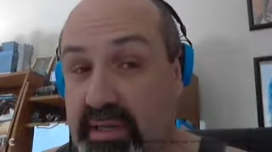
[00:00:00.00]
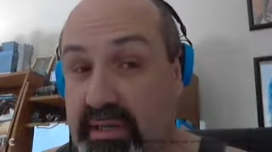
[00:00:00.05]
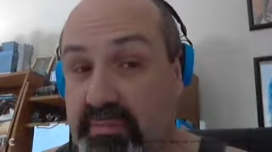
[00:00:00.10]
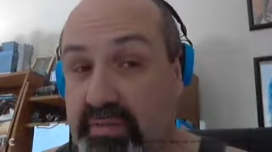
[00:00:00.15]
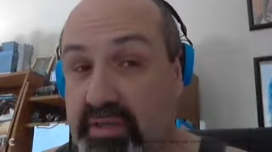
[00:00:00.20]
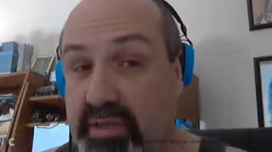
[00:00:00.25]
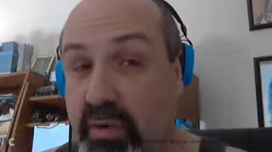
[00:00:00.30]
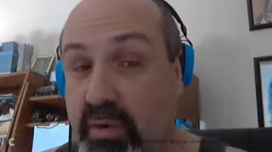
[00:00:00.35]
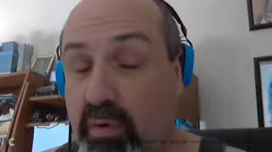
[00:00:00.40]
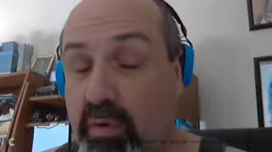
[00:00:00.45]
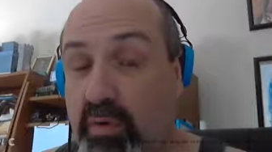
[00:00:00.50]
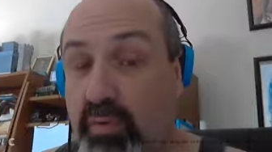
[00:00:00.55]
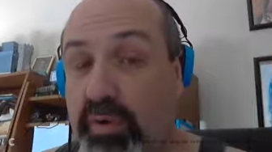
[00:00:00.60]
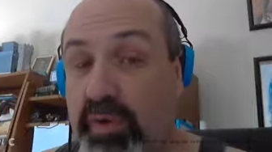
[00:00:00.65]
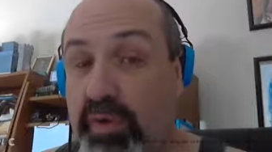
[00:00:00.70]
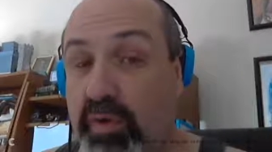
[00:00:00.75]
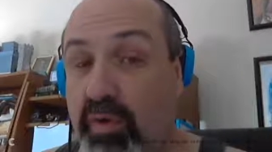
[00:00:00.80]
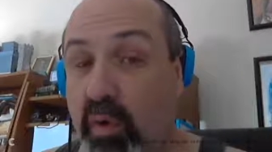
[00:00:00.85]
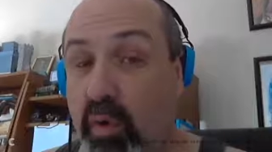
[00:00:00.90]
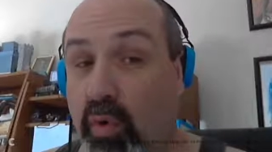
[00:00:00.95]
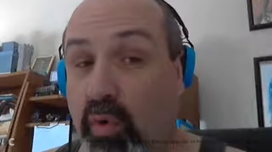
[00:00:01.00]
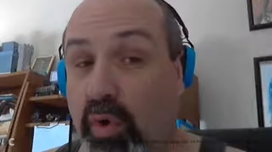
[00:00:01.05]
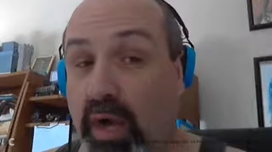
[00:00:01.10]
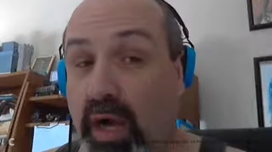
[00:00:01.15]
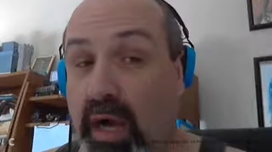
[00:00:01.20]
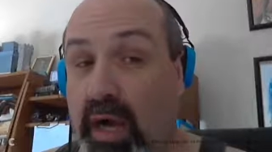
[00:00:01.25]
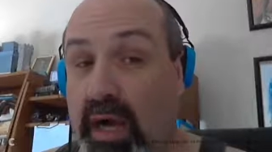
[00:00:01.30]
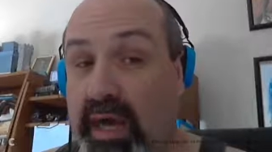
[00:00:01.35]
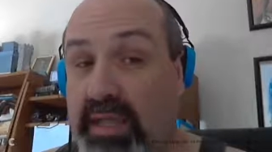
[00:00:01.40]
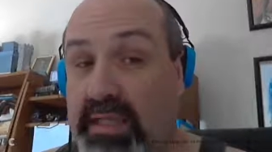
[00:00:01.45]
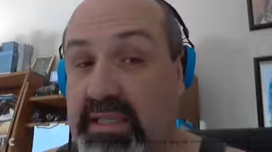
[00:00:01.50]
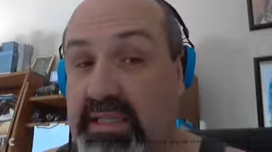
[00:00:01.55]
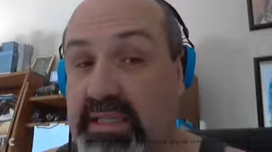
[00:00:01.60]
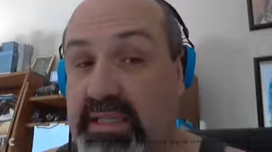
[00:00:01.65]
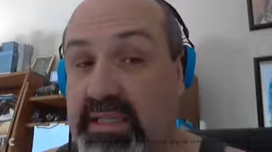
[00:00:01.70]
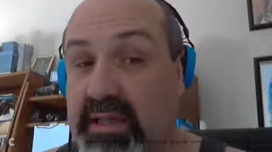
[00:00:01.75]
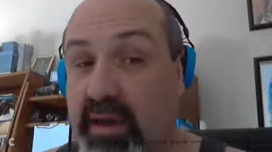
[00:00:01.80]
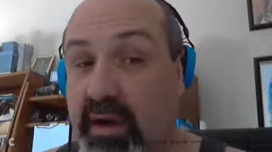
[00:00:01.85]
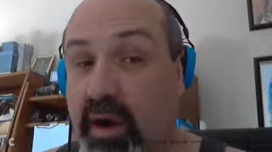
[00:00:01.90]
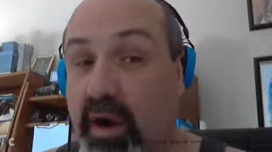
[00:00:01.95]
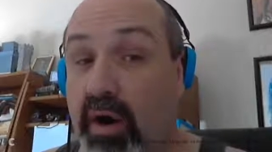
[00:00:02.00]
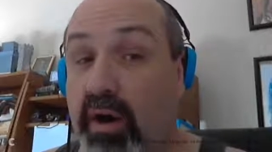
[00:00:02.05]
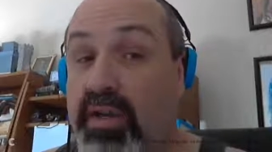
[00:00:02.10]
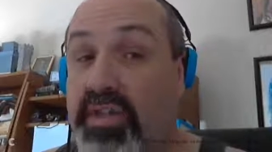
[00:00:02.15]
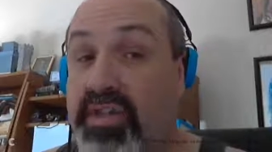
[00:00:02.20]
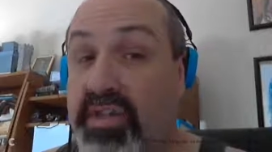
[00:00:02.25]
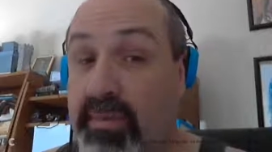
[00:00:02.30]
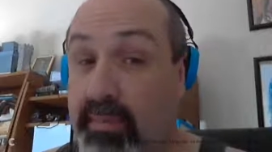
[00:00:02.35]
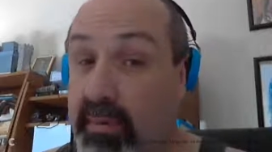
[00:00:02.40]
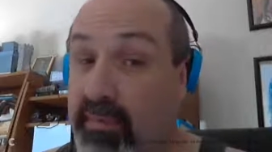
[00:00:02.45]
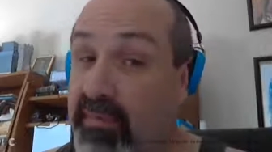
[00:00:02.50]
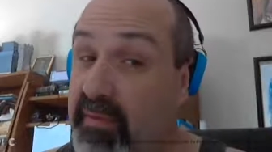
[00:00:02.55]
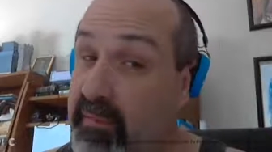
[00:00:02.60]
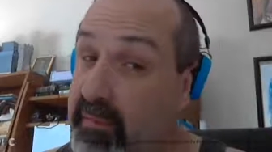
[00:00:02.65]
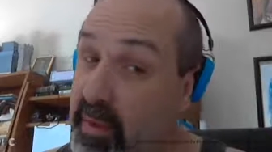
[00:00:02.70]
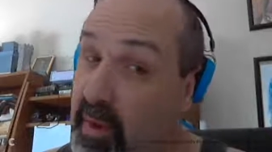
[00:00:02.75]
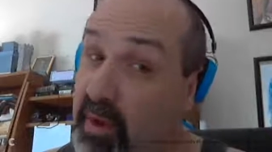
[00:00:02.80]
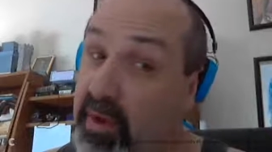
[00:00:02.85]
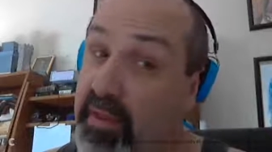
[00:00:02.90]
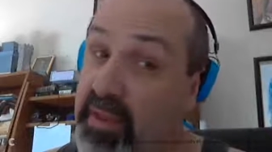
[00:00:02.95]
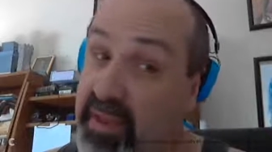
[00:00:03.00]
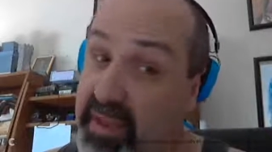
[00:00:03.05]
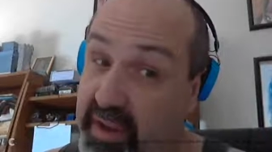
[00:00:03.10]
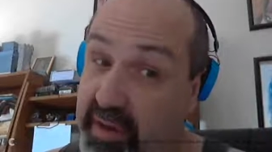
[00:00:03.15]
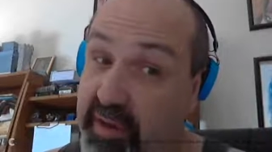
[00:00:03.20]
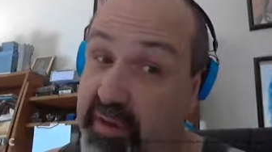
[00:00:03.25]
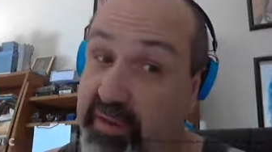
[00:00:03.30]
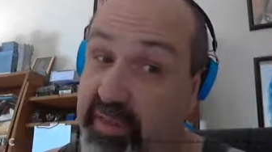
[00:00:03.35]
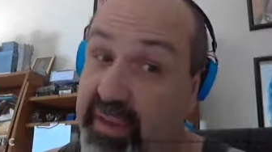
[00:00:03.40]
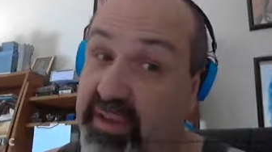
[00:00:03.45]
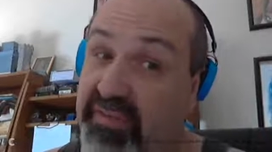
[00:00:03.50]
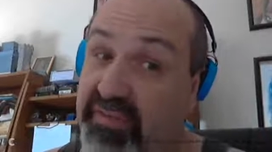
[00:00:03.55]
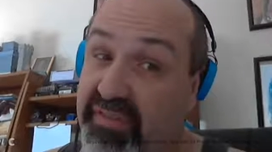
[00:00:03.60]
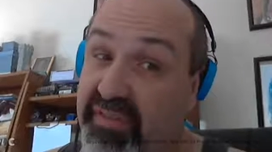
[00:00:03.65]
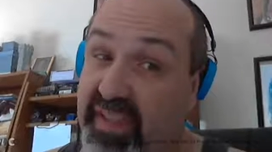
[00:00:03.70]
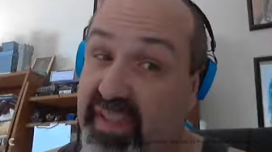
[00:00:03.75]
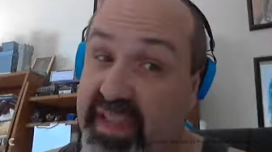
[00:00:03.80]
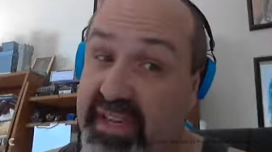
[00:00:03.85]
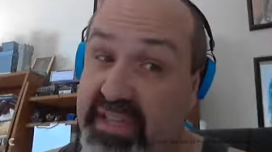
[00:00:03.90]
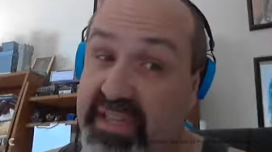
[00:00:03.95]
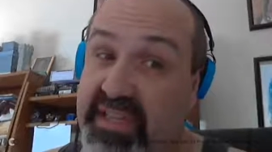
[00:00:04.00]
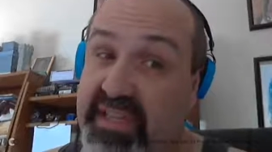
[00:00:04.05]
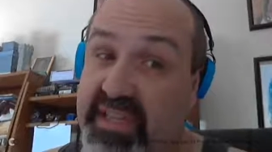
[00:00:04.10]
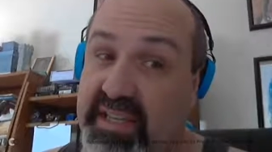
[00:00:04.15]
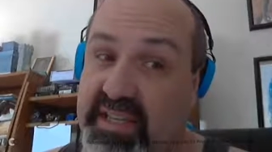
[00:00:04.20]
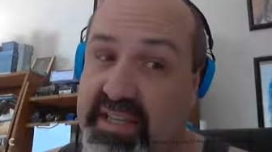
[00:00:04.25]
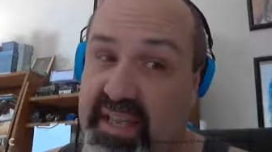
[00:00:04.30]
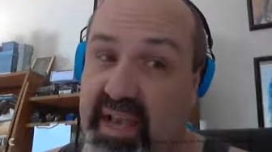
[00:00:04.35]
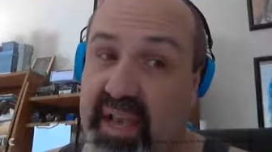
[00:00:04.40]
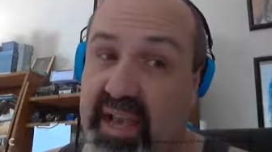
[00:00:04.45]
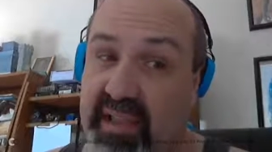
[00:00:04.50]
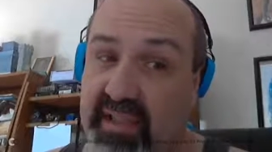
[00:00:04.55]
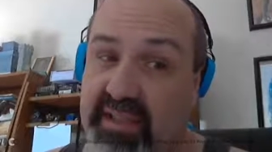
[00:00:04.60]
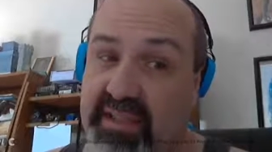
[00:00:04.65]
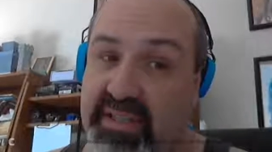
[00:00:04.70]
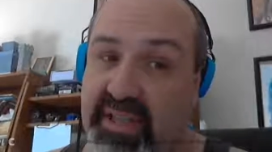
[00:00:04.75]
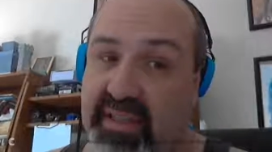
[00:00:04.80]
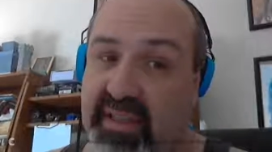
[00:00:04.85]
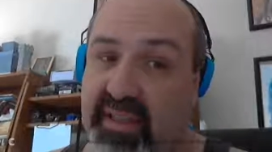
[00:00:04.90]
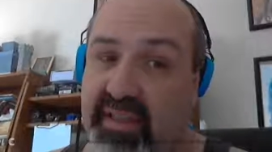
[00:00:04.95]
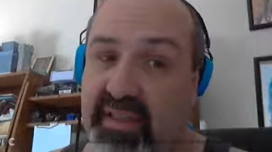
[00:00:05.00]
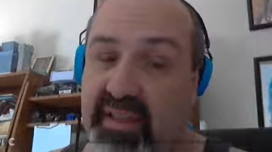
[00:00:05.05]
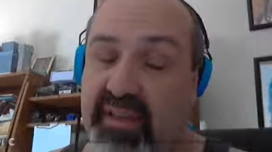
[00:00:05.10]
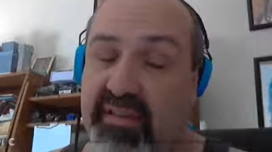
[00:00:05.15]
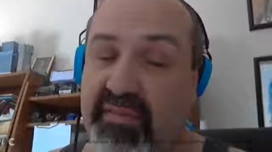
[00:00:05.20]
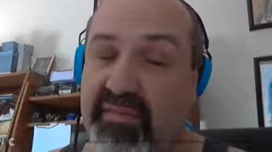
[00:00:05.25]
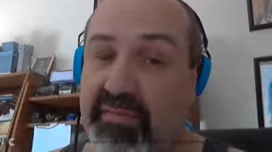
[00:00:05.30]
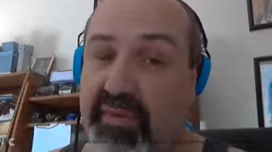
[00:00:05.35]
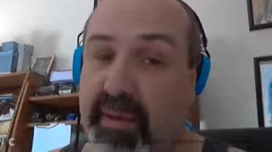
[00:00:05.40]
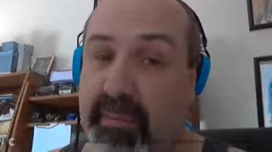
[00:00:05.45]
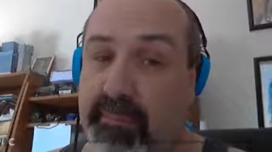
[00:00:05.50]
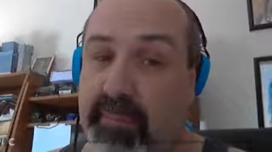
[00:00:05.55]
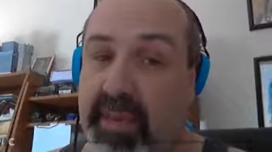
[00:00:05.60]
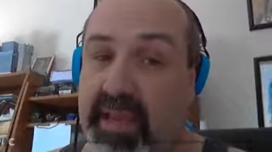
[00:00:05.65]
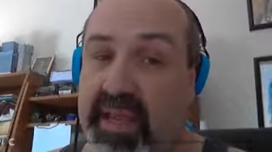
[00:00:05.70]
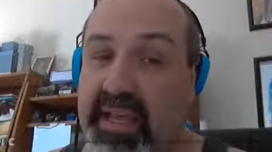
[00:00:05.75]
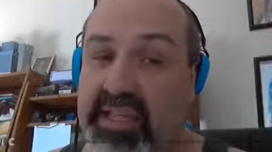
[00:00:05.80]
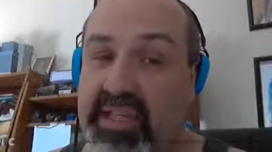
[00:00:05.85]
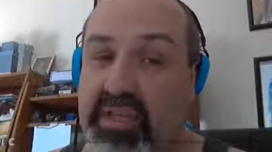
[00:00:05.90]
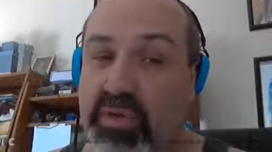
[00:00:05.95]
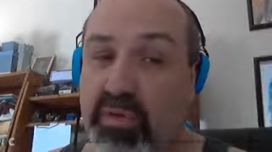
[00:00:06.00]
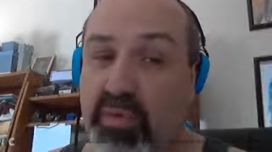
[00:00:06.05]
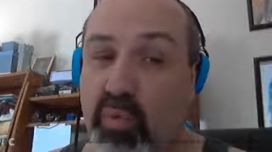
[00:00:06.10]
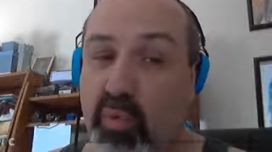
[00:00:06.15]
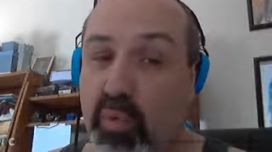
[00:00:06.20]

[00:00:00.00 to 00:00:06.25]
So the Golgons, some of them are there. They fled to these islands and they live in peace with